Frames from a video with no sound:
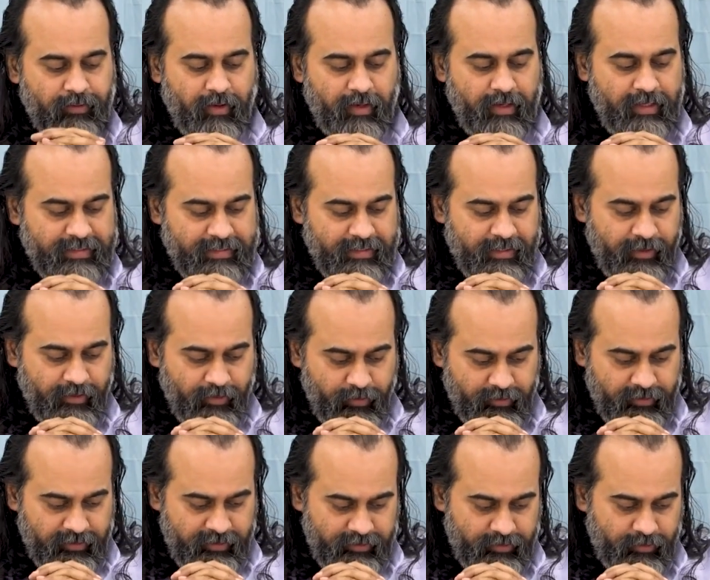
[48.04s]
On listening
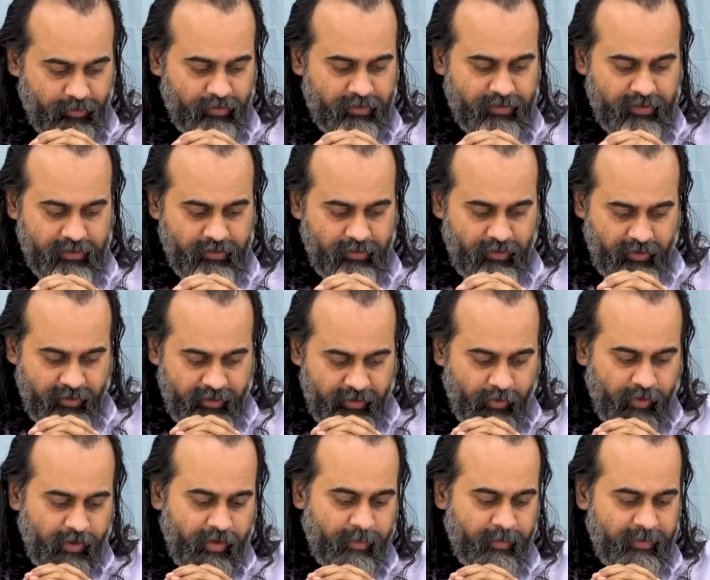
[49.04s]
to the discourses on a
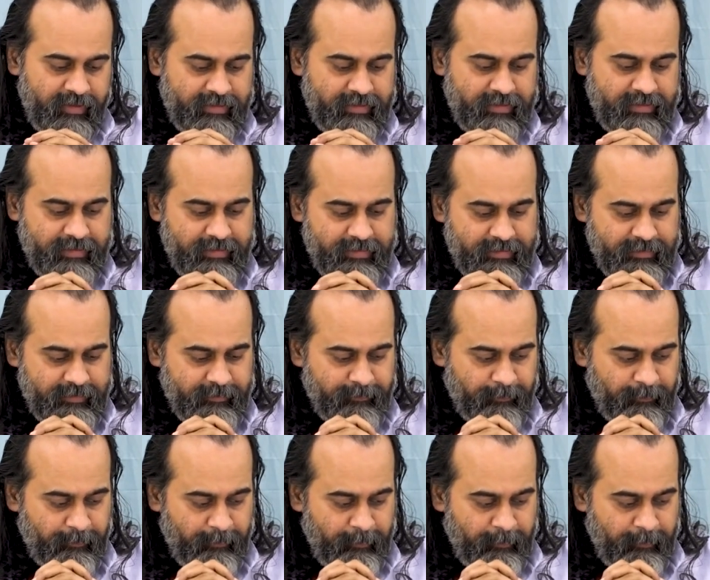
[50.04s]
regular basis,